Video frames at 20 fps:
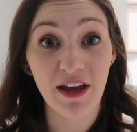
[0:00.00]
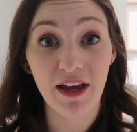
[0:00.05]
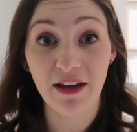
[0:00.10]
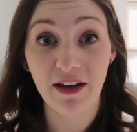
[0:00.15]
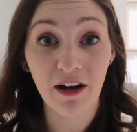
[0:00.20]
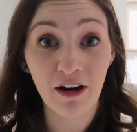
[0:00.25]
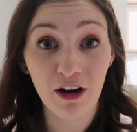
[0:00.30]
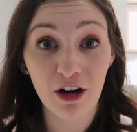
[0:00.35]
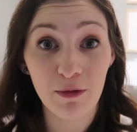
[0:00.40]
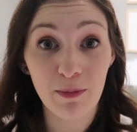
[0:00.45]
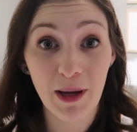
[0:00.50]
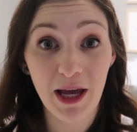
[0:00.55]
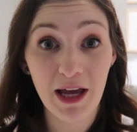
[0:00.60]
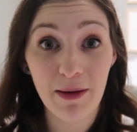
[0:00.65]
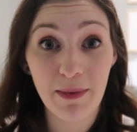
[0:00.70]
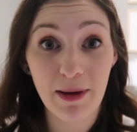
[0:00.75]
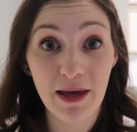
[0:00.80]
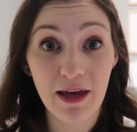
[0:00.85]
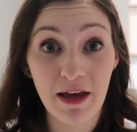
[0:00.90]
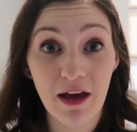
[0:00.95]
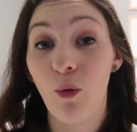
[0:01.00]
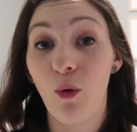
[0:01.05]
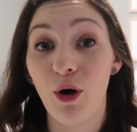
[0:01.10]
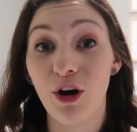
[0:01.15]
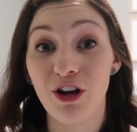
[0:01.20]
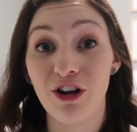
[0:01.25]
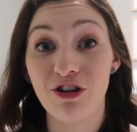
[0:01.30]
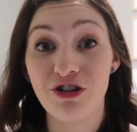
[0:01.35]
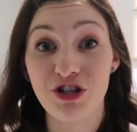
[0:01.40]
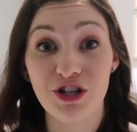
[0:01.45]
a younger baby or
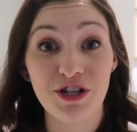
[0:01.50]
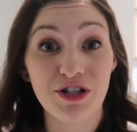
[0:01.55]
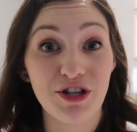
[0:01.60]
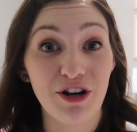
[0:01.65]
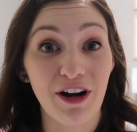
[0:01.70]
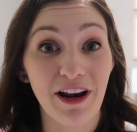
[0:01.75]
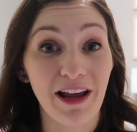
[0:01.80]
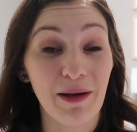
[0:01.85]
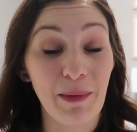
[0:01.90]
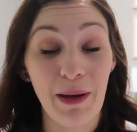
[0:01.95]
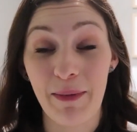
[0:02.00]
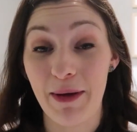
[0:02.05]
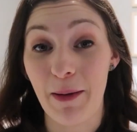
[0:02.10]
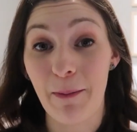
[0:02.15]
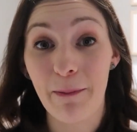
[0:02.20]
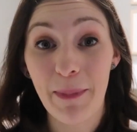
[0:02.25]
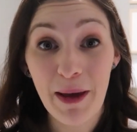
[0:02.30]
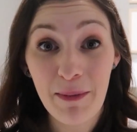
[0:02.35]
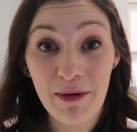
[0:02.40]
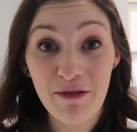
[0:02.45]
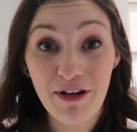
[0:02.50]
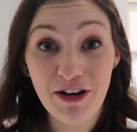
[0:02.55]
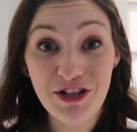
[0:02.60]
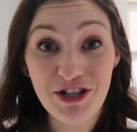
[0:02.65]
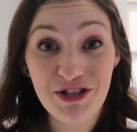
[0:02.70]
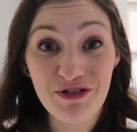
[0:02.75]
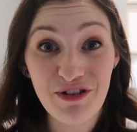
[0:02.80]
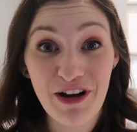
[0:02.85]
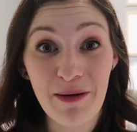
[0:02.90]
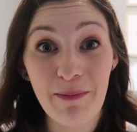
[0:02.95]
you're just starting maybe a baby
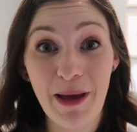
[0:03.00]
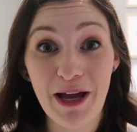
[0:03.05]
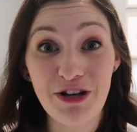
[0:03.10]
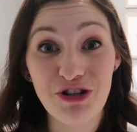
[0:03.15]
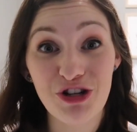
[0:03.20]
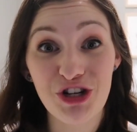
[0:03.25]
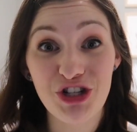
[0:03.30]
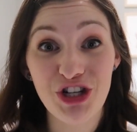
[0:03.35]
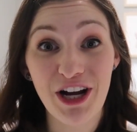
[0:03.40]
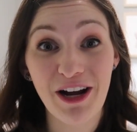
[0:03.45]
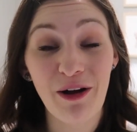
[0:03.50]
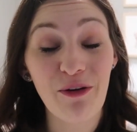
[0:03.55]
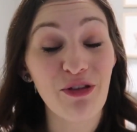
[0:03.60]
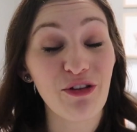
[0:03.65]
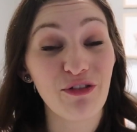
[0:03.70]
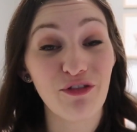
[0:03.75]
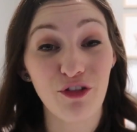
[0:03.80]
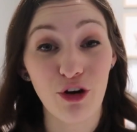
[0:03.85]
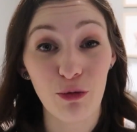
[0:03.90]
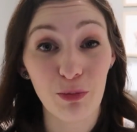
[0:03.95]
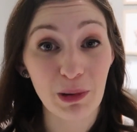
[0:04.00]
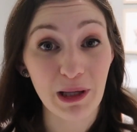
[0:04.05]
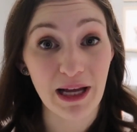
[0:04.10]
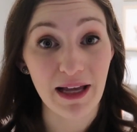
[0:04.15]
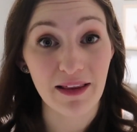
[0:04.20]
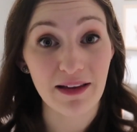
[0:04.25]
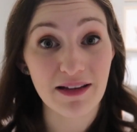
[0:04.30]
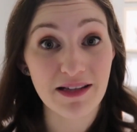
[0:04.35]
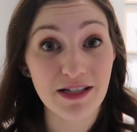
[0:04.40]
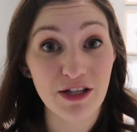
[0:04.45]
registry, make sure to check out the full
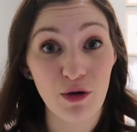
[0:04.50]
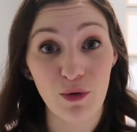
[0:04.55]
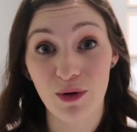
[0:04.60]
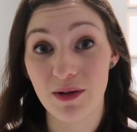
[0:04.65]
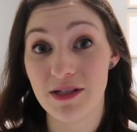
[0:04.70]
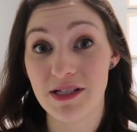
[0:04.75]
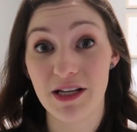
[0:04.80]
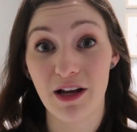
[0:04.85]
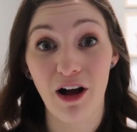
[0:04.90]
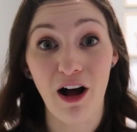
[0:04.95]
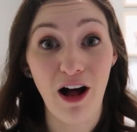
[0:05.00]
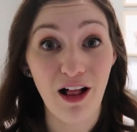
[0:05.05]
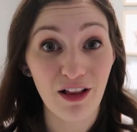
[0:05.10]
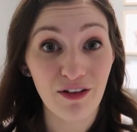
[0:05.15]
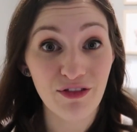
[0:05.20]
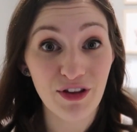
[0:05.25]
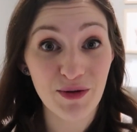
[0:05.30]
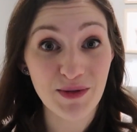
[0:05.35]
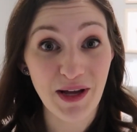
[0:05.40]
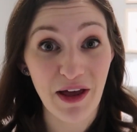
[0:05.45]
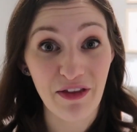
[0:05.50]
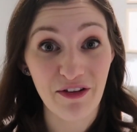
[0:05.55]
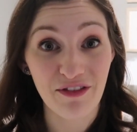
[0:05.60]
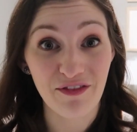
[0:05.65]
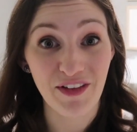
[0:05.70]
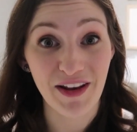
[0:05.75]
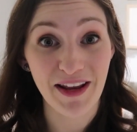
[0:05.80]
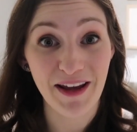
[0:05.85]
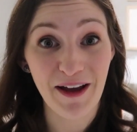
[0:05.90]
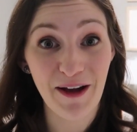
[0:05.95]
playlist so you can see all of those other
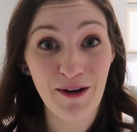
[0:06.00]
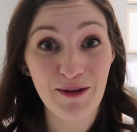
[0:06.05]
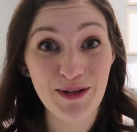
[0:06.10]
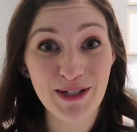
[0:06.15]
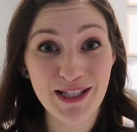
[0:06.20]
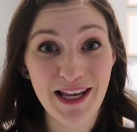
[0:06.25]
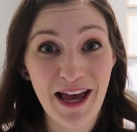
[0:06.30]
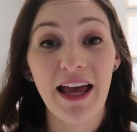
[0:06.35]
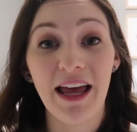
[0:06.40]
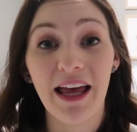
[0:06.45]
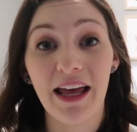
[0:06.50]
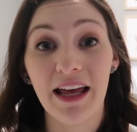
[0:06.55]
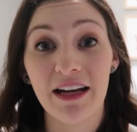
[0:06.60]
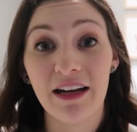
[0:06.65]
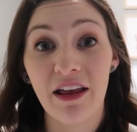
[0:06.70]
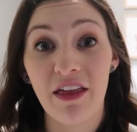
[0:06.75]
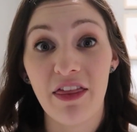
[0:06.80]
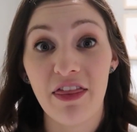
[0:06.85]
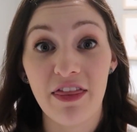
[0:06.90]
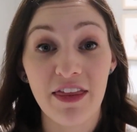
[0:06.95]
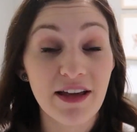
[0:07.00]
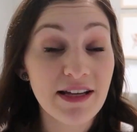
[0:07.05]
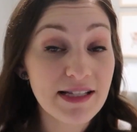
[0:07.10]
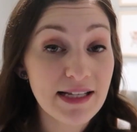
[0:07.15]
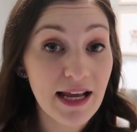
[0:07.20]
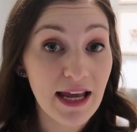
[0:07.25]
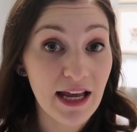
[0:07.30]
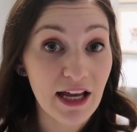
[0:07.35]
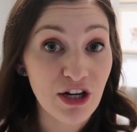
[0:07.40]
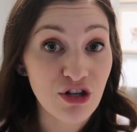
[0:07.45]
videos. In
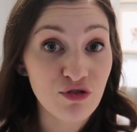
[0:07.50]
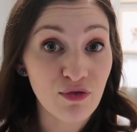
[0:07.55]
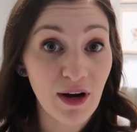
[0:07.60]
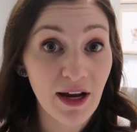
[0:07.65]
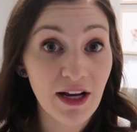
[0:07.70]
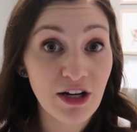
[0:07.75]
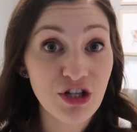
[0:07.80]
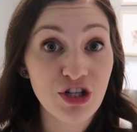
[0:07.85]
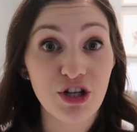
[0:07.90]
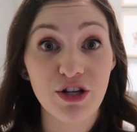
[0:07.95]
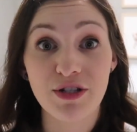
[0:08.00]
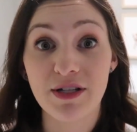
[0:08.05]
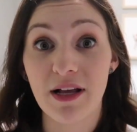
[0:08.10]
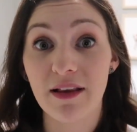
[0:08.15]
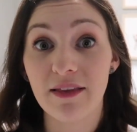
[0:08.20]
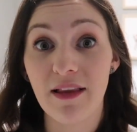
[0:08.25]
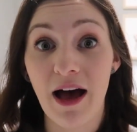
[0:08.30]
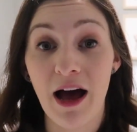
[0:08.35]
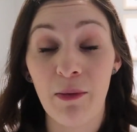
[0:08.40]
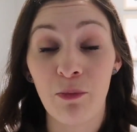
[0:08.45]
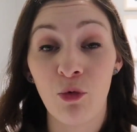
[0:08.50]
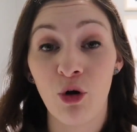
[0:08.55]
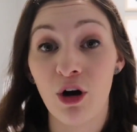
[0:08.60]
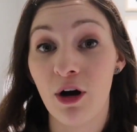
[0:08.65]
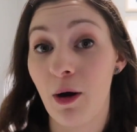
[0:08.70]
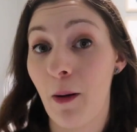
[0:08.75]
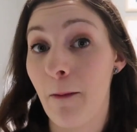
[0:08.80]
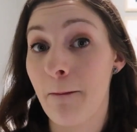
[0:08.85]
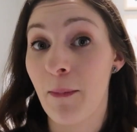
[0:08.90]
this age range, there's a lot more